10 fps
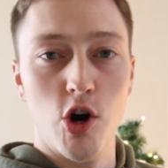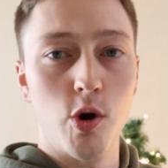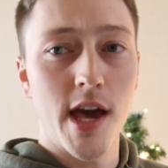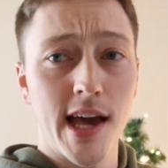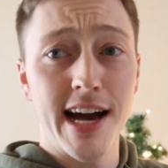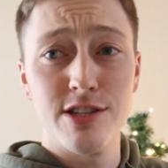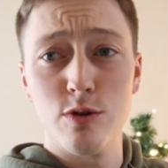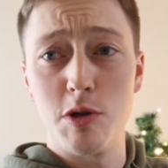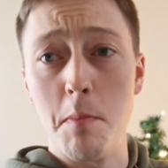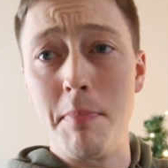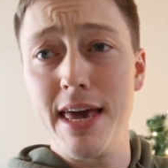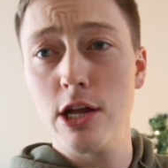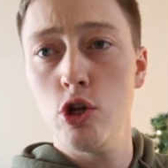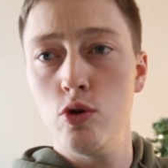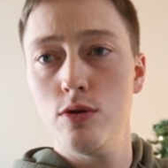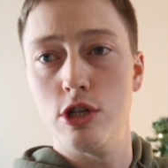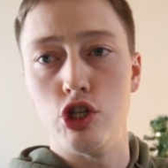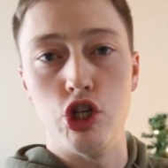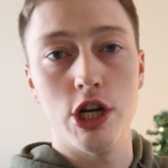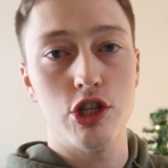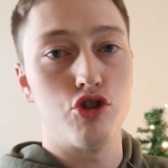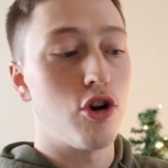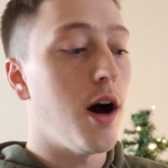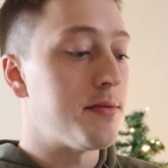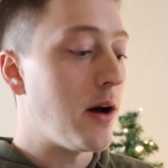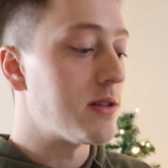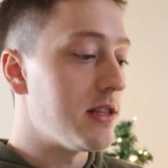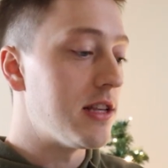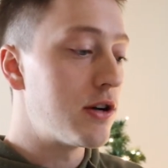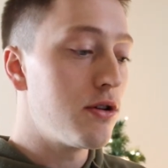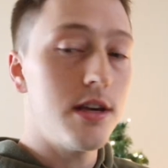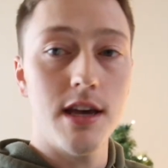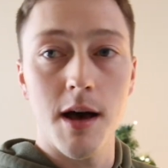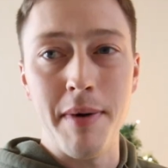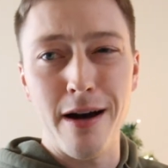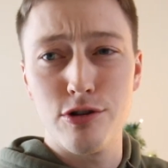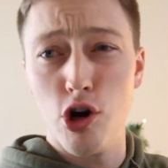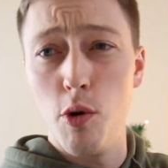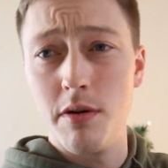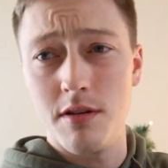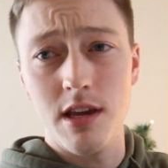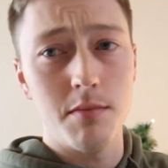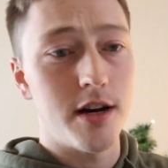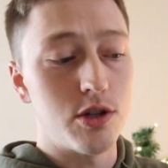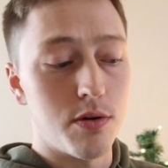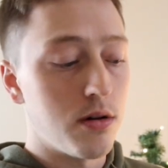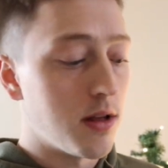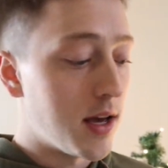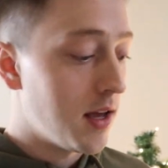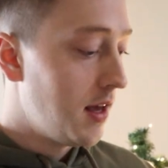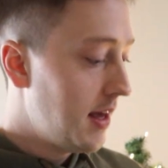Okay, guys, so some big news just dropped. I was literally about to open and eat my Chipotle.